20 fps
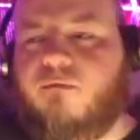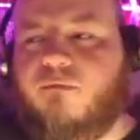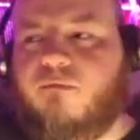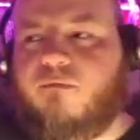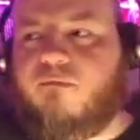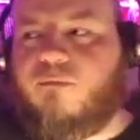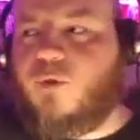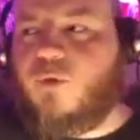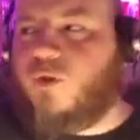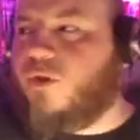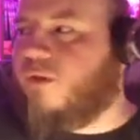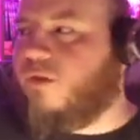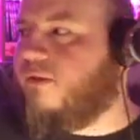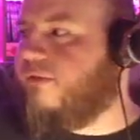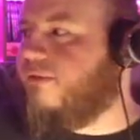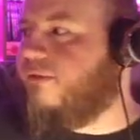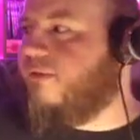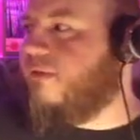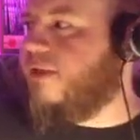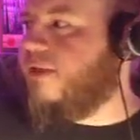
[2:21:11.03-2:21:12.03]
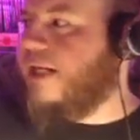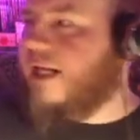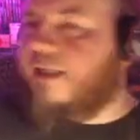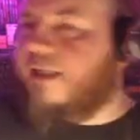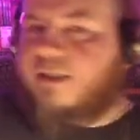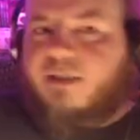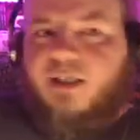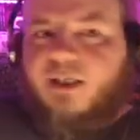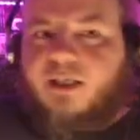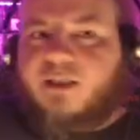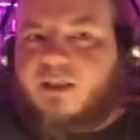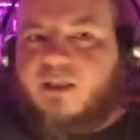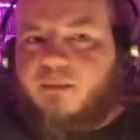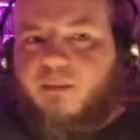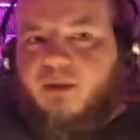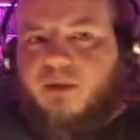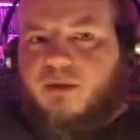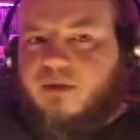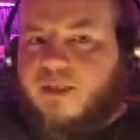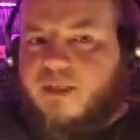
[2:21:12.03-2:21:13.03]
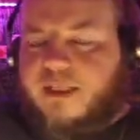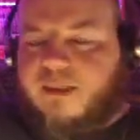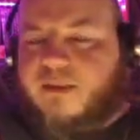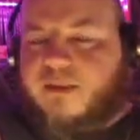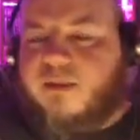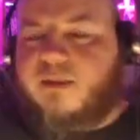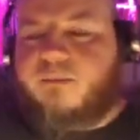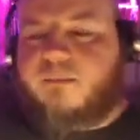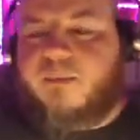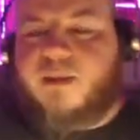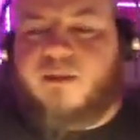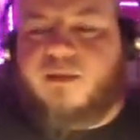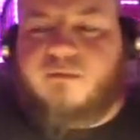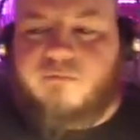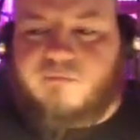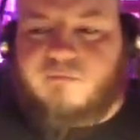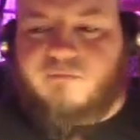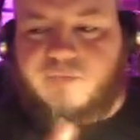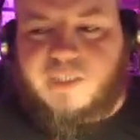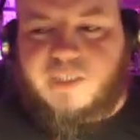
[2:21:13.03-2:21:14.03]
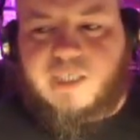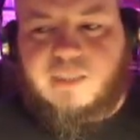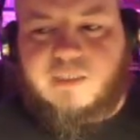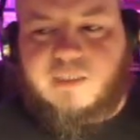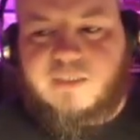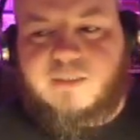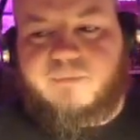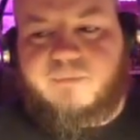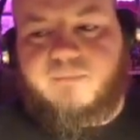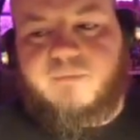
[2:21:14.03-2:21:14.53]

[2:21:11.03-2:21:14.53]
More sort of that side of the pond, actually, but regardless.